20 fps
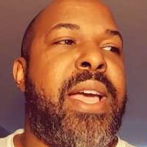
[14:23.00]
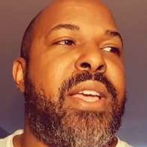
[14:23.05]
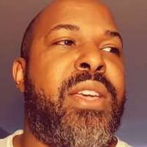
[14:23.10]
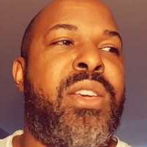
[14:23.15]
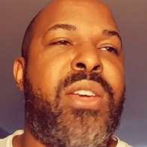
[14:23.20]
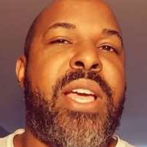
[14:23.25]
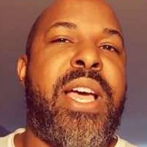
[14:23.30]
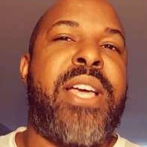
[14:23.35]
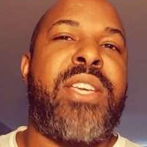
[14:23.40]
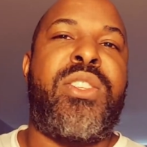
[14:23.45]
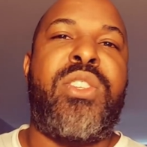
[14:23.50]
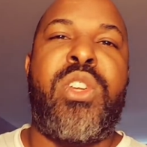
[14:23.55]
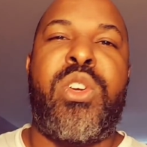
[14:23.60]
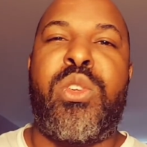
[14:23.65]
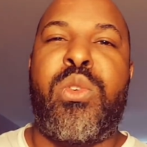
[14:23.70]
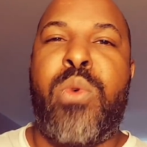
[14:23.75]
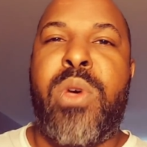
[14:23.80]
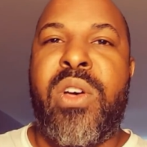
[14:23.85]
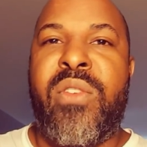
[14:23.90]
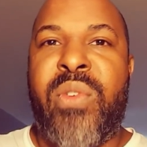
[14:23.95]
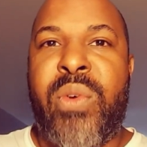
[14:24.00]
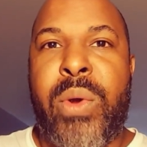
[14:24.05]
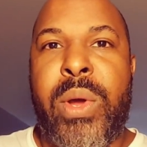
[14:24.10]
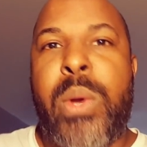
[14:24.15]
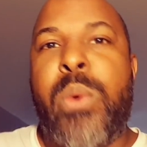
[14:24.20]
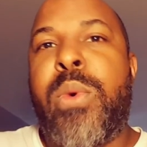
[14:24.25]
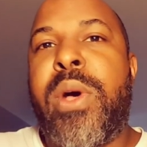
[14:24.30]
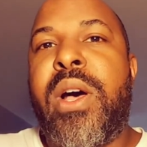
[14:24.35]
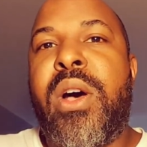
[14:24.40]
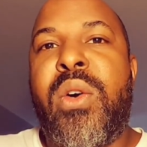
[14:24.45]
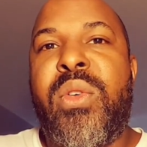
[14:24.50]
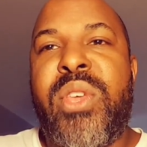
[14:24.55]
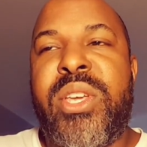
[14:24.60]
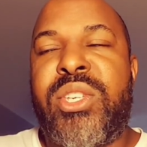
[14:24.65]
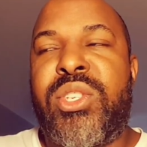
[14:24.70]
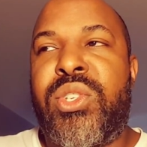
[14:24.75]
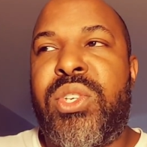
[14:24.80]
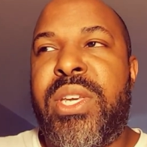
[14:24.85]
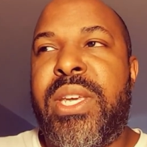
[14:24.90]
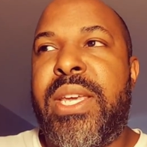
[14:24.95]
You guys know Noelle very well,
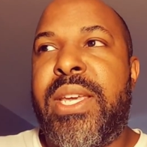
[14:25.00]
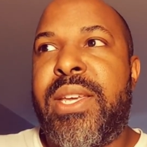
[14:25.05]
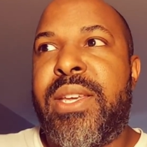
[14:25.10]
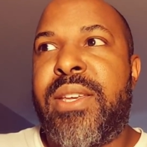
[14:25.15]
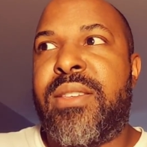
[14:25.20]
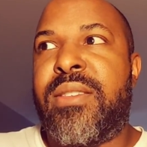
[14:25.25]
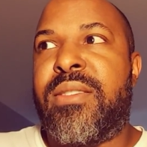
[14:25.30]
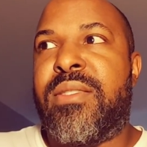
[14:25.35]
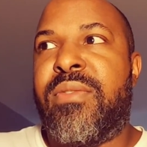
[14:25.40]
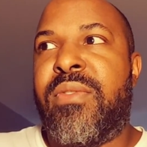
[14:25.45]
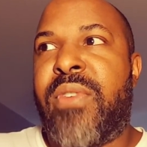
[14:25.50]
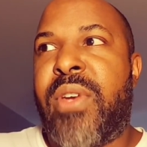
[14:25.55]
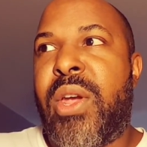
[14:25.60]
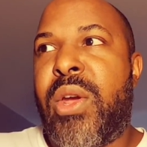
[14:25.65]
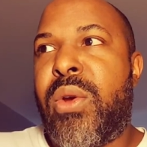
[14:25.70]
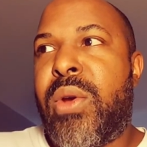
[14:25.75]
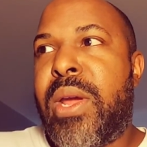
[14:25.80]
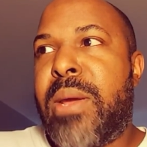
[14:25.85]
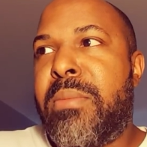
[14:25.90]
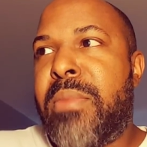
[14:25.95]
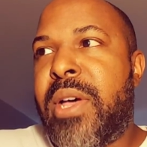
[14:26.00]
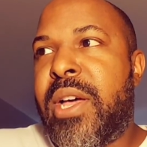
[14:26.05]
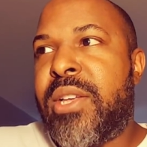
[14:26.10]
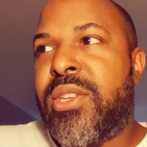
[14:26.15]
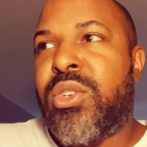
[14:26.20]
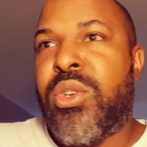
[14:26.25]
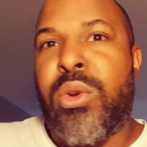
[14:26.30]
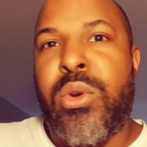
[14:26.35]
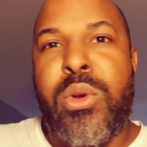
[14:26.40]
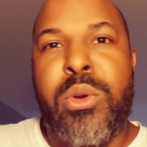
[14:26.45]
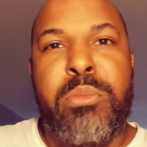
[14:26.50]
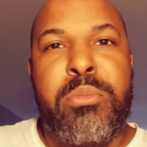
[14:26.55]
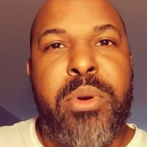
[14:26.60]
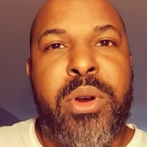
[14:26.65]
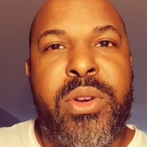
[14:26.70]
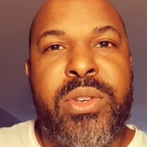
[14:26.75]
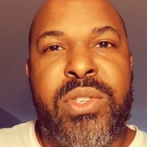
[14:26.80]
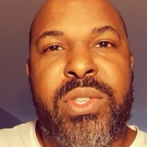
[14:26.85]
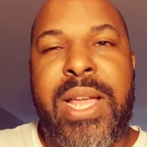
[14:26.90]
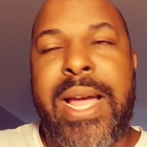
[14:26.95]
that she is very much her own
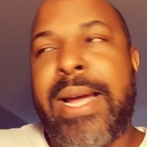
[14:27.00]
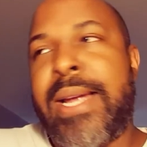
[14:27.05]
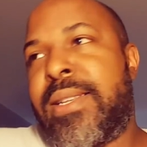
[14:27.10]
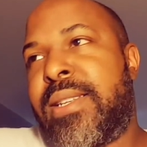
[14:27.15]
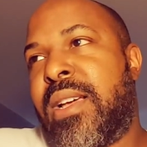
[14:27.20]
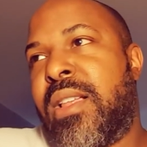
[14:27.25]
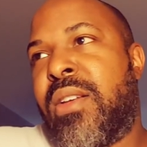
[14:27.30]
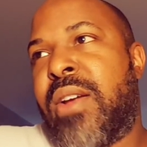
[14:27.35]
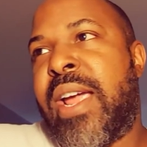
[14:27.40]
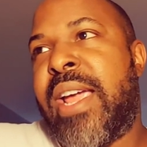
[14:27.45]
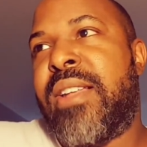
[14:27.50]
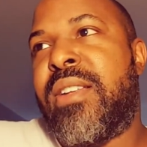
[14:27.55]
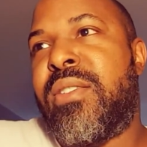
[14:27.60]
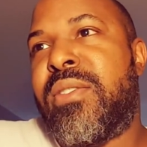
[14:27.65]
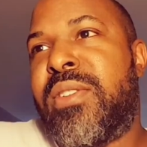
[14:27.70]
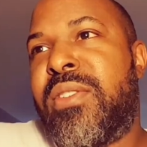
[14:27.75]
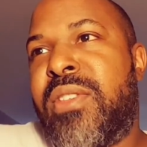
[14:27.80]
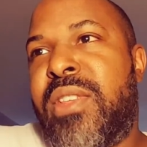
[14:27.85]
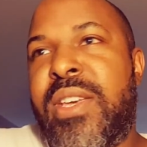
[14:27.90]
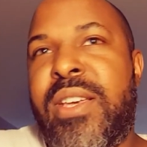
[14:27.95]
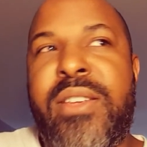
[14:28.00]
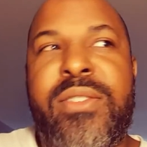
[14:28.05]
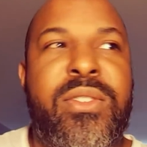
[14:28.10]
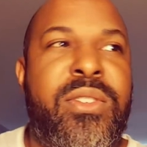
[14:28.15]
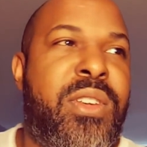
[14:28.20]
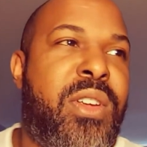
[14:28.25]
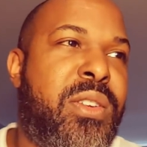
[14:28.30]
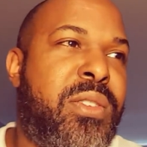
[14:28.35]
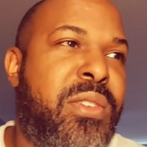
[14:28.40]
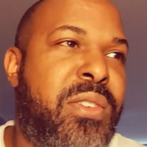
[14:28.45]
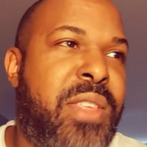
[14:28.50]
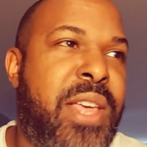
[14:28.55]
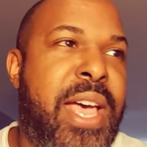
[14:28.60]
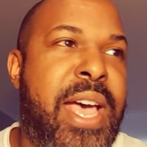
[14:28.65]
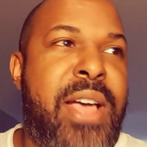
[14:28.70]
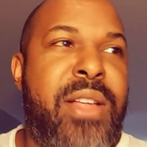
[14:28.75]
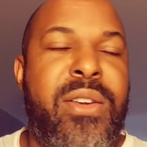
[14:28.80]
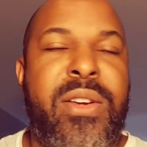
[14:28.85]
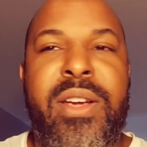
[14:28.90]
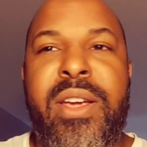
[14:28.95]
person. I can tell her, hey, don't do this or don't do
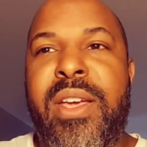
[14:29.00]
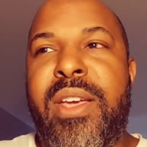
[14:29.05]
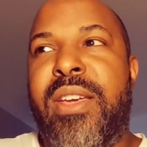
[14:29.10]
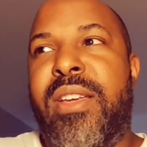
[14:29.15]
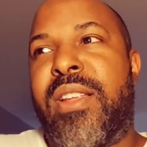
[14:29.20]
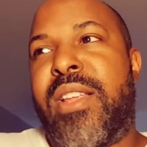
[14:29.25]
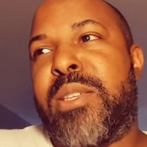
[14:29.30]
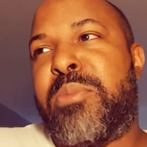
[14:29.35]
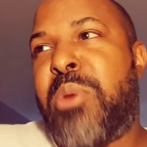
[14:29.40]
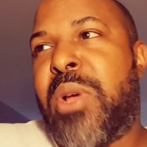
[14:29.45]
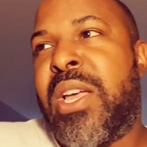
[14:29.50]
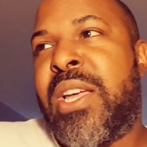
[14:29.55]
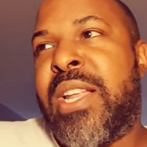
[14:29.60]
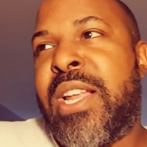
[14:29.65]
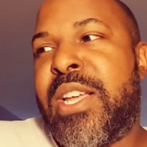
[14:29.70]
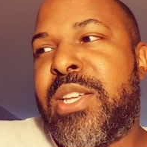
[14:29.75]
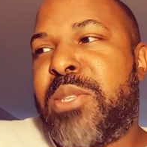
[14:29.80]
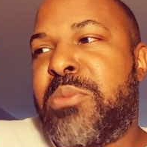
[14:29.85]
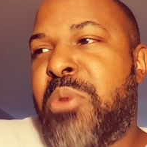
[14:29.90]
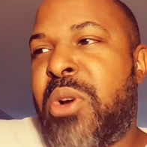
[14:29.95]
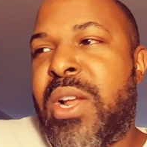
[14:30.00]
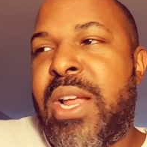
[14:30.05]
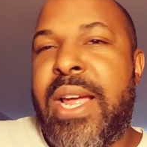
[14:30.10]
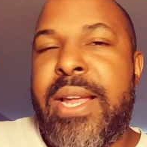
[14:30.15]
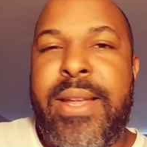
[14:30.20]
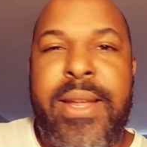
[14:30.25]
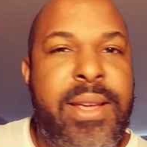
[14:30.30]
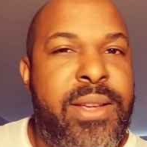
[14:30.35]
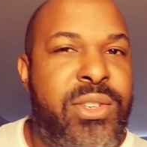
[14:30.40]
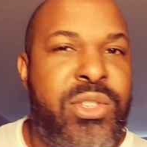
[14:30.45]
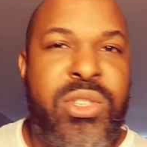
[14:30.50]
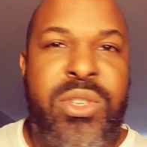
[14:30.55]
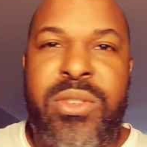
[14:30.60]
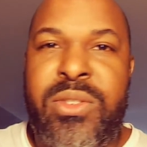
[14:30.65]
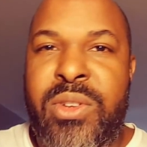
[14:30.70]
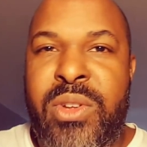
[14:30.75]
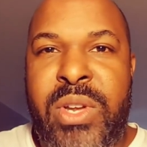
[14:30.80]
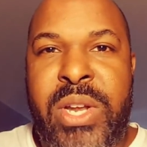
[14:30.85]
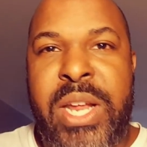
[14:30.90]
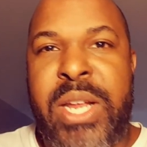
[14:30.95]
that, or, you know, that's probably not a smart idea, and she'll
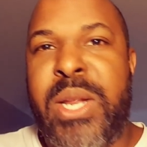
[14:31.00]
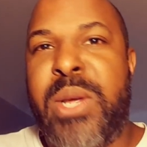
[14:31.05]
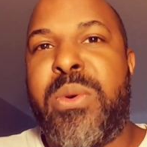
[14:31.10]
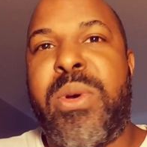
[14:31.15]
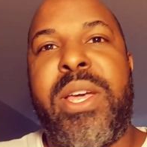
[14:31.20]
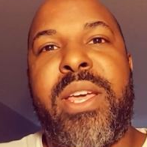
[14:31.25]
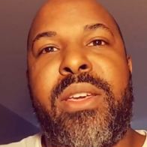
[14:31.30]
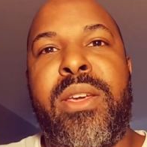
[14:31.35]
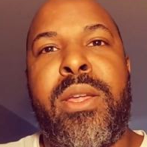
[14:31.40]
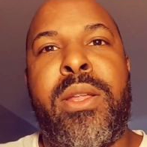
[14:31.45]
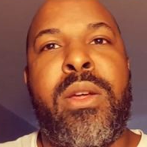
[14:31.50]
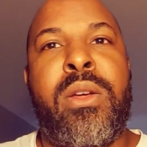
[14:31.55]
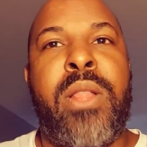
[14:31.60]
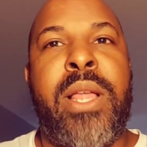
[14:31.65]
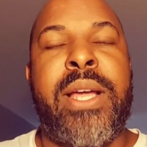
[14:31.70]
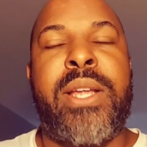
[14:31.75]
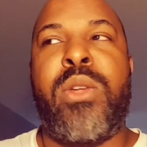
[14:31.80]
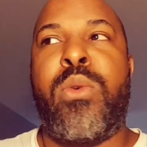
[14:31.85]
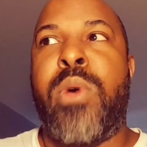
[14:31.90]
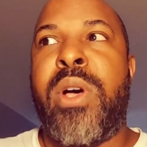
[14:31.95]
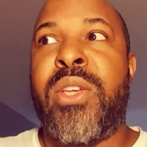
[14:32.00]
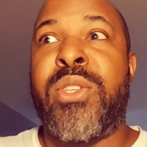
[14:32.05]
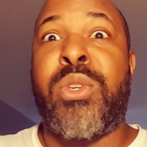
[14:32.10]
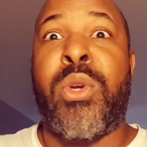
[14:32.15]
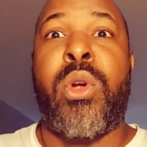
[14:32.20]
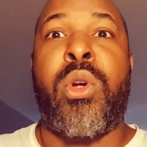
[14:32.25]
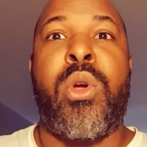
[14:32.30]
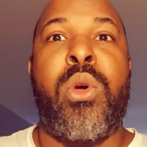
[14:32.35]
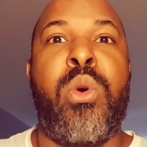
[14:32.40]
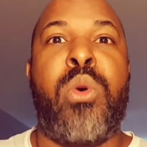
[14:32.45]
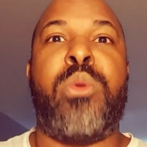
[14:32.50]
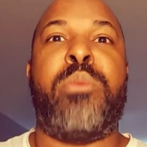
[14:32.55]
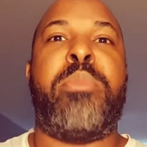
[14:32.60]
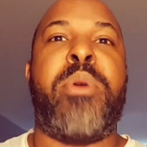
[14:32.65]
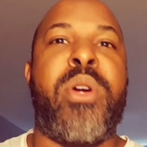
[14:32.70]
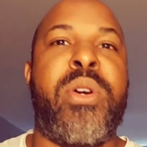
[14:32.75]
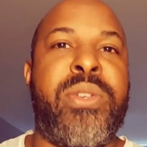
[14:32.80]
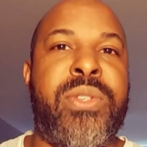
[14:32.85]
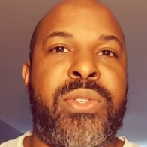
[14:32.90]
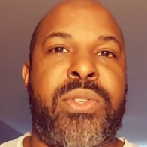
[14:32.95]
do it anyway. You know, like, Noelle's her own
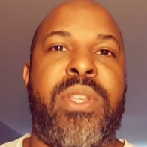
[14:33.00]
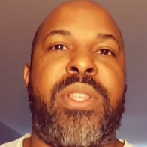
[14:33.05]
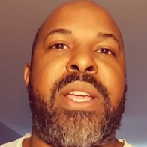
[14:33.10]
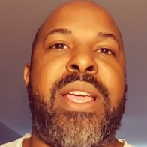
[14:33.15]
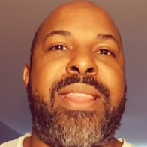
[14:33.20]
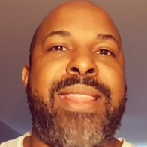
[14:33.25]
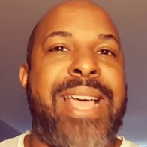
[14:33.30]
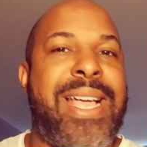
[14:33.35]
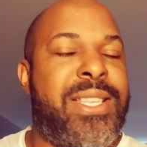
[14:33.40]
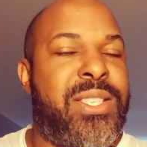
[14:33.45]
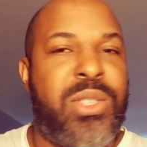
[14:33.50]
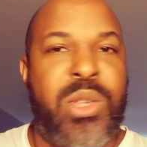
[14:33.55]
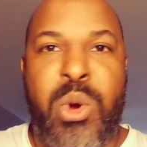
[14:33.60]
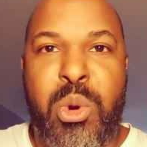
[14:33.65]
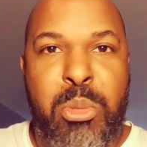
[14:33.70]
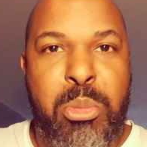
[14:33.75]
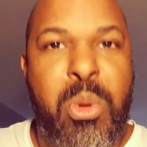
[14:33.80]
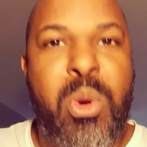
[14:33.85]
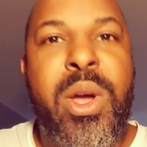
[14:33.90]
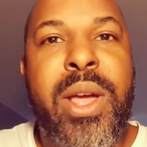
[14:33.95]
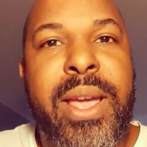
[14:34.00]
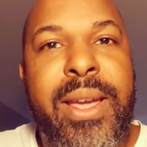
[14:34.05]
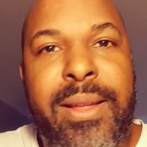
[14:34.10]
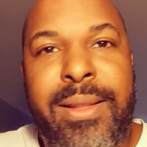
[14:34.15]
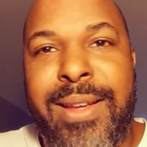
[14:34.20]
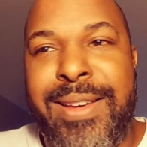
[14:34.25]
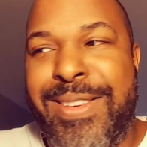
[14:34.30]
person, and that's the whole point.